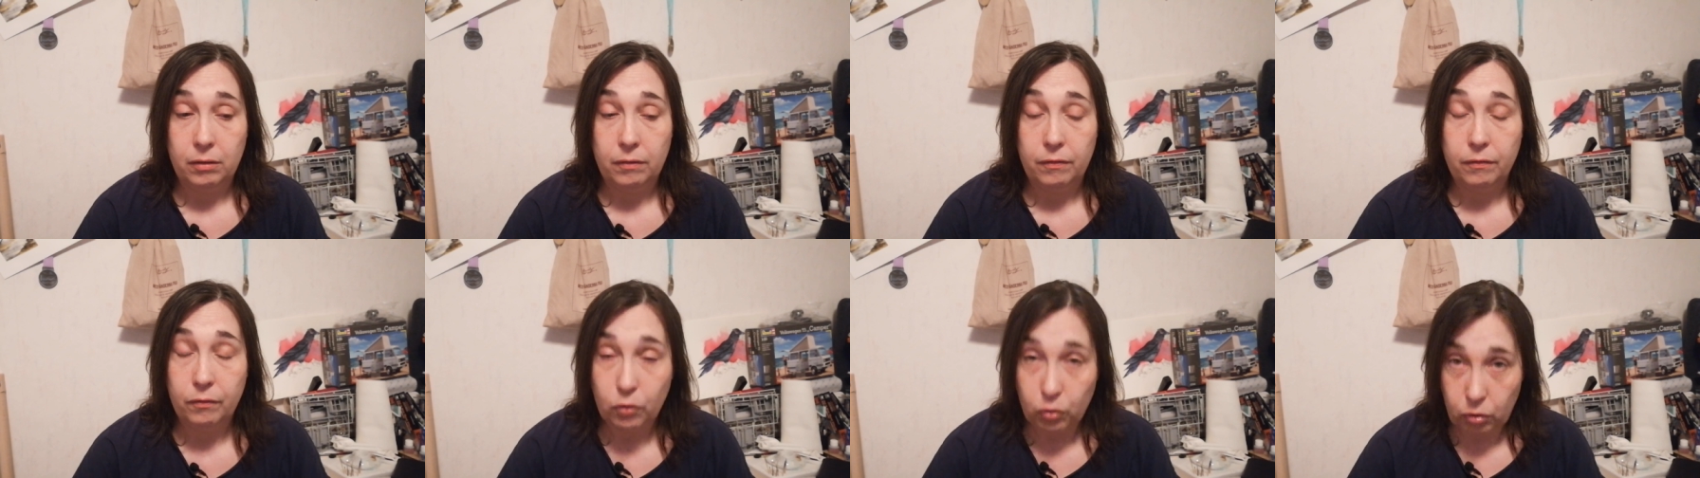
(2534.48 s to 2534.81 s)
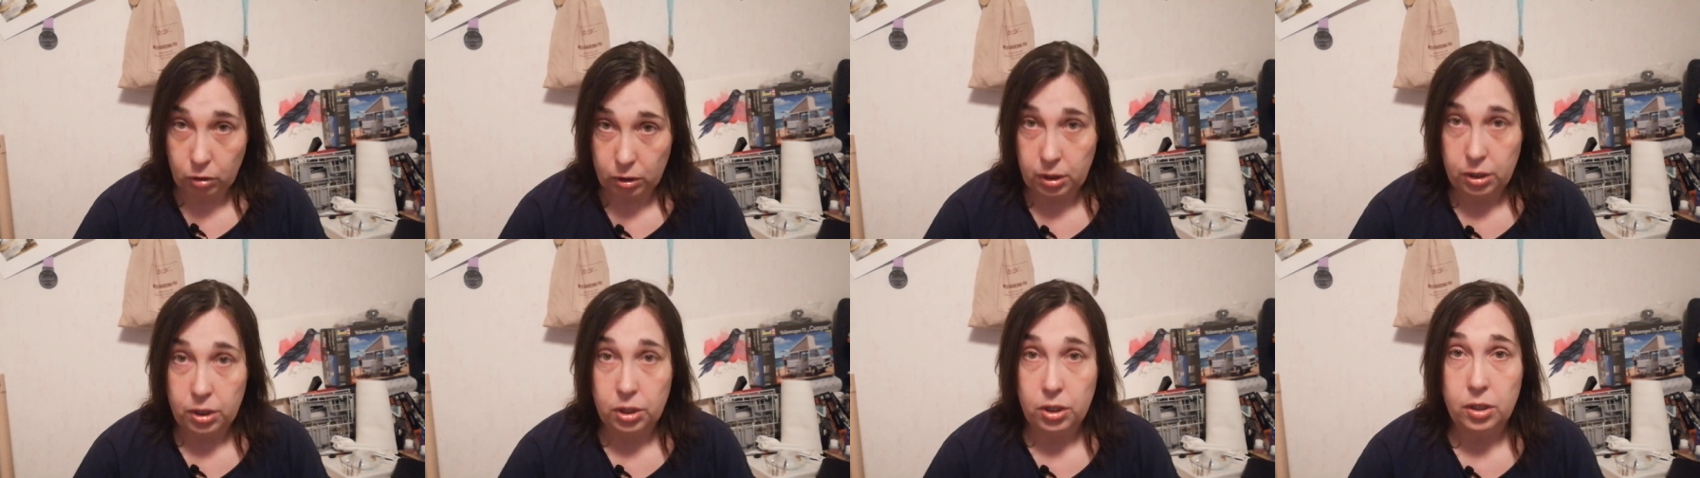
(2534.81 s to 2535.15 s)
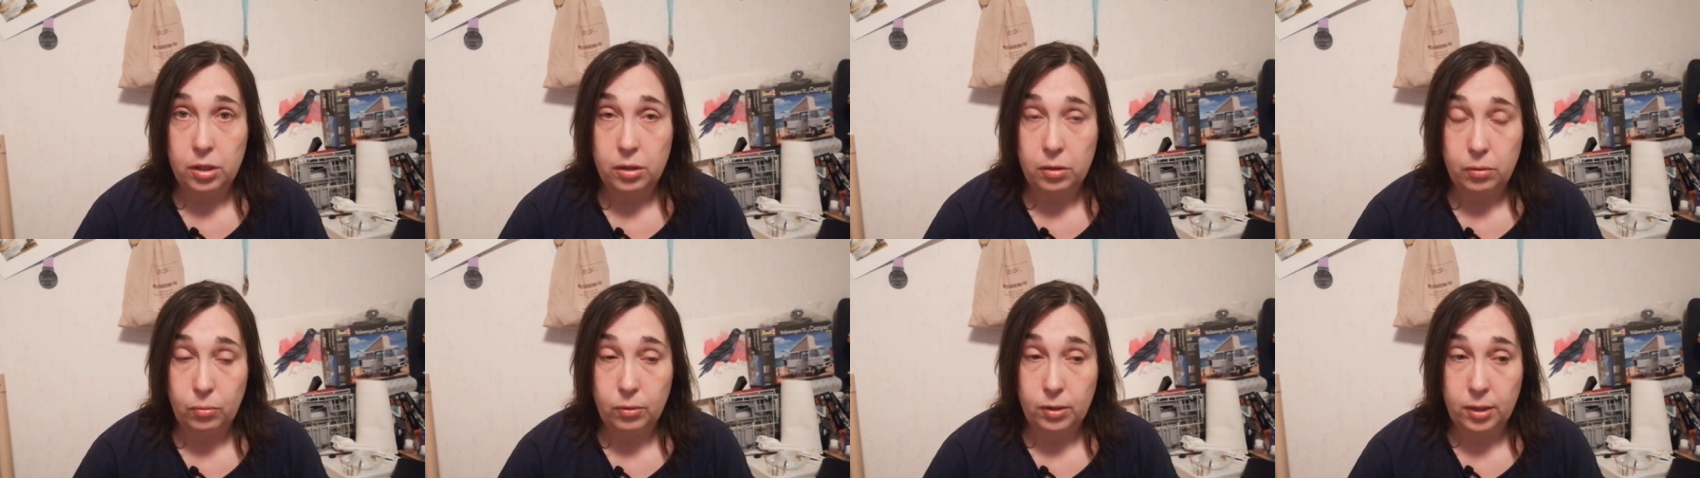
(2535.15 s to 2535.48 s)

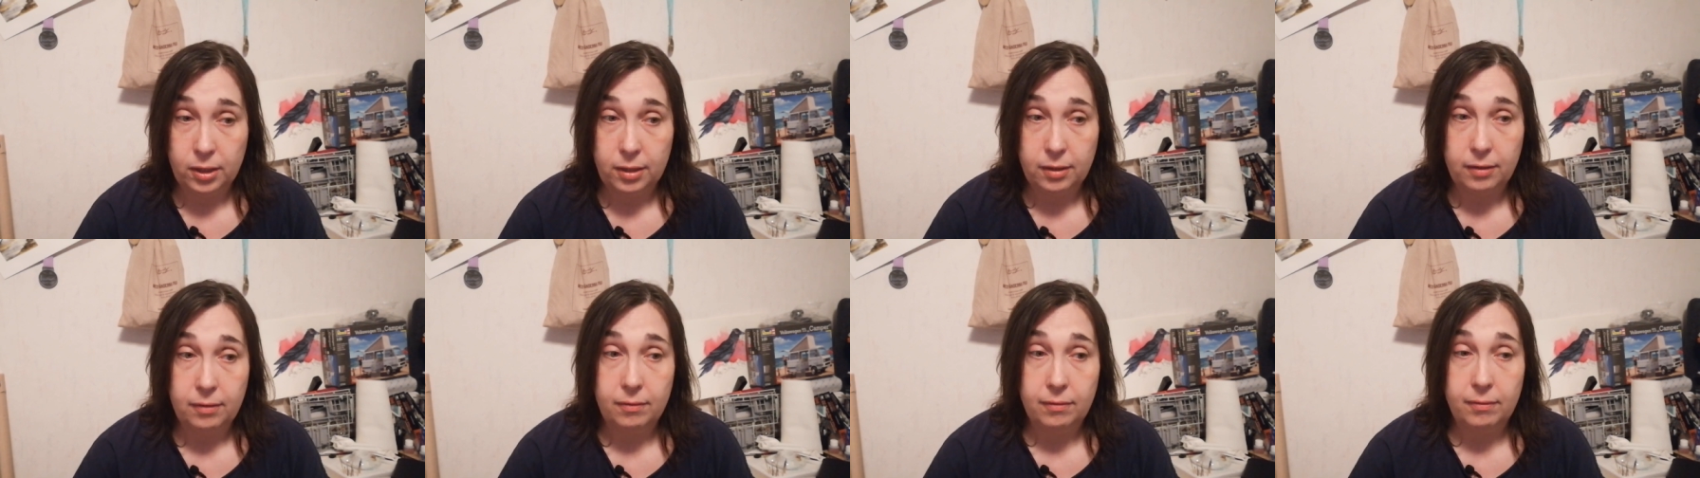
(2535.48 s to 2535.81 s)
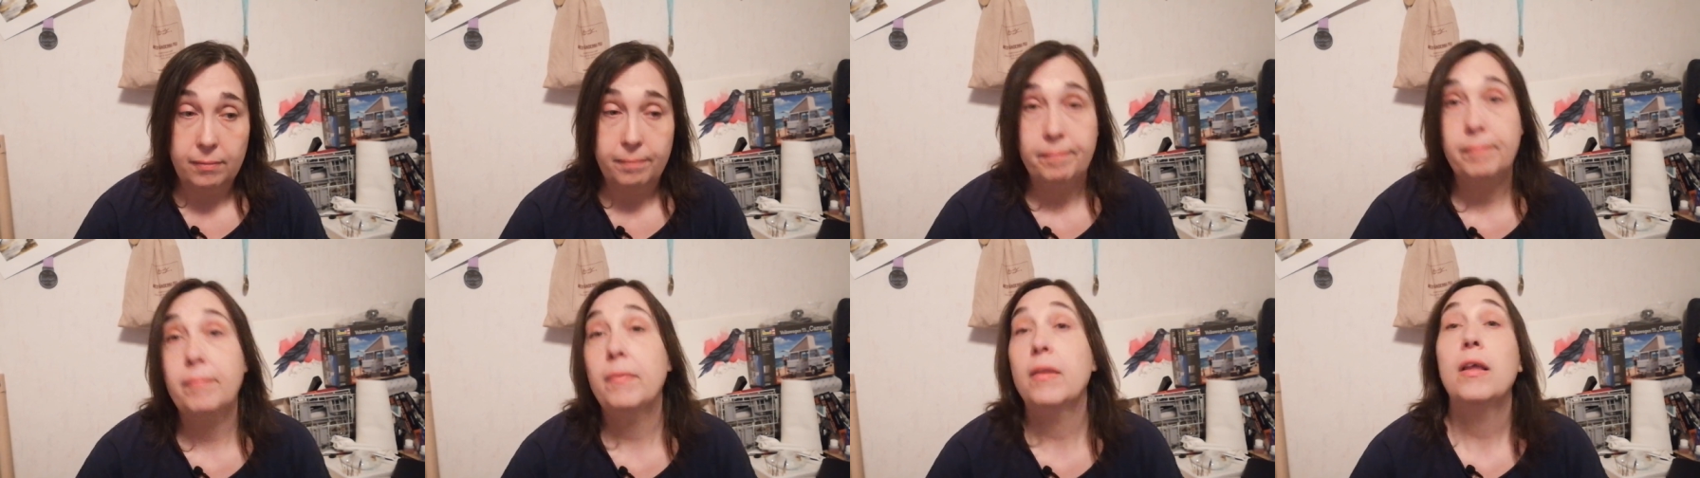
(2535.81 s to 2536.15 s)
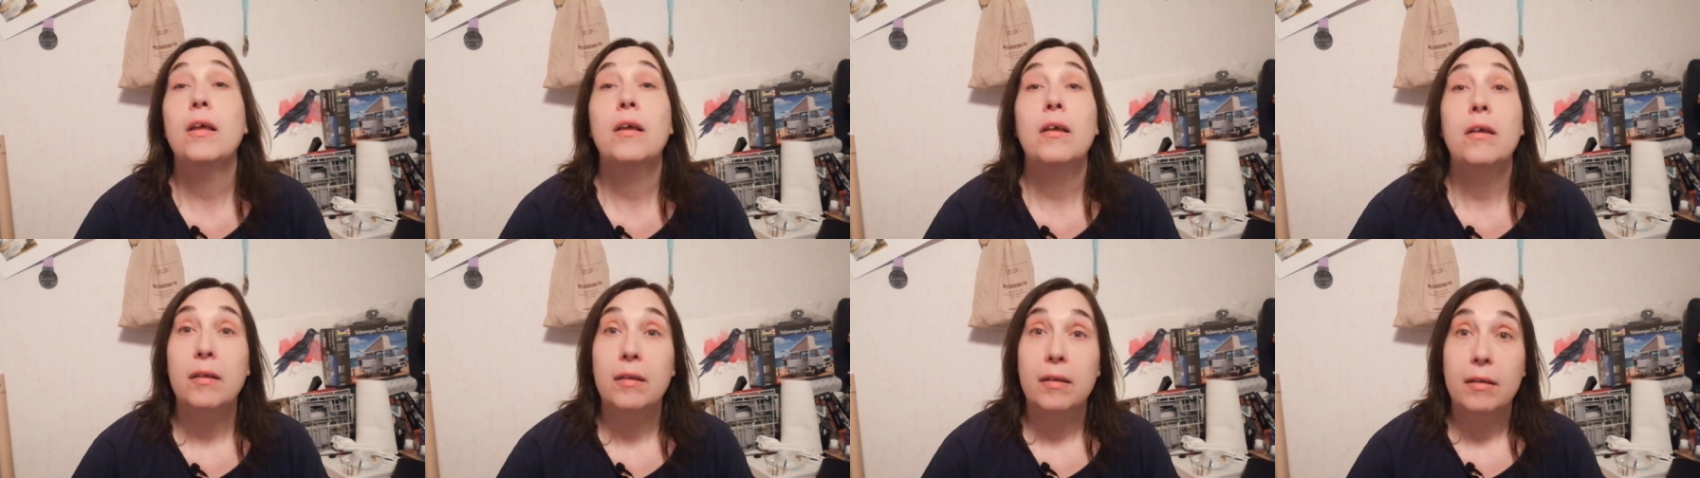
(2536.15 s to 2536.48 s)
voyage, which is
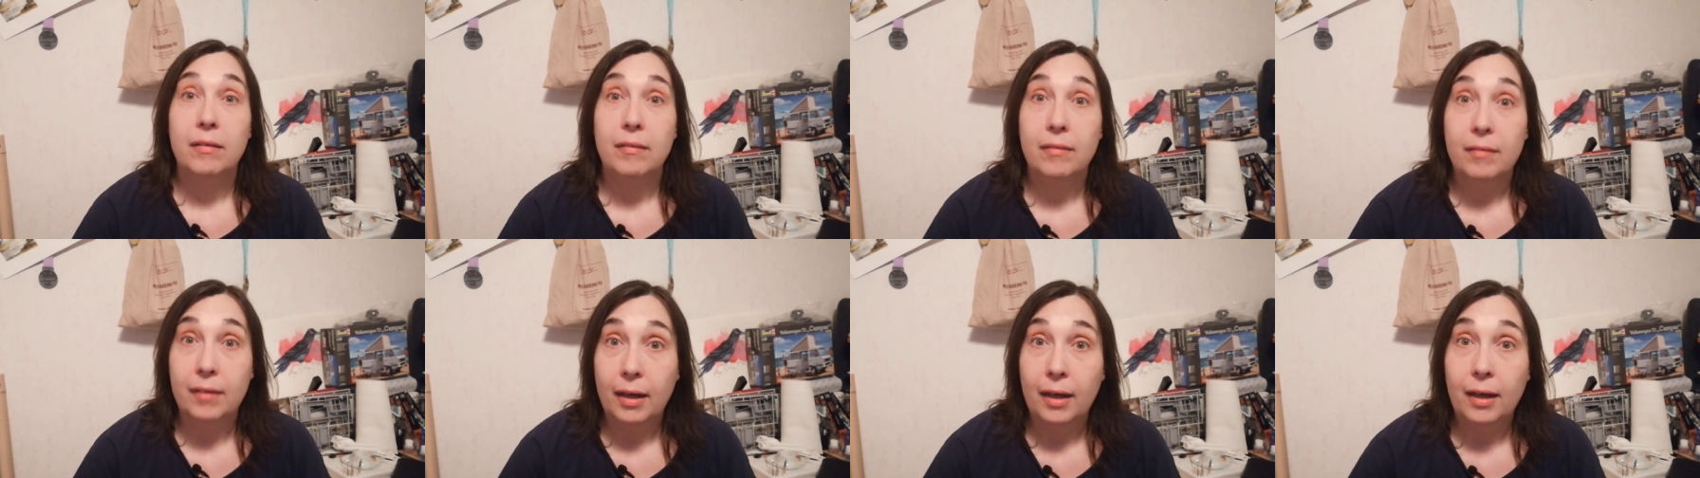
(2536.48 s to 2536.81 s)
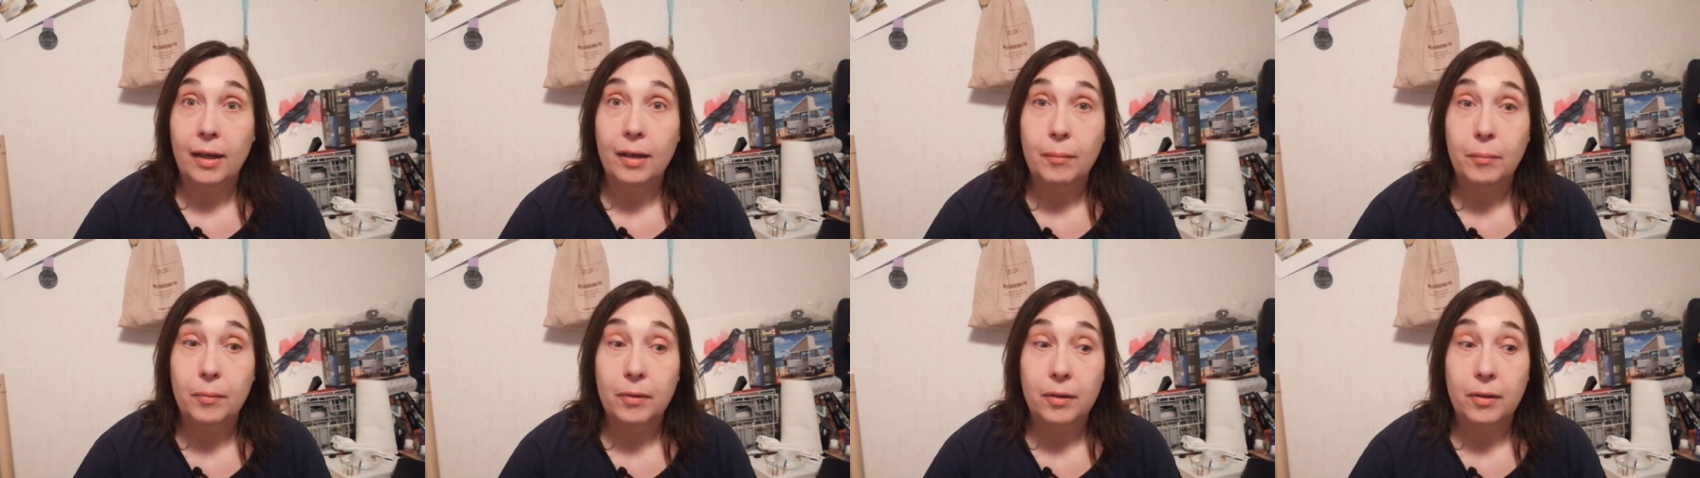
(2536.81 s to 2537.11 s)
sad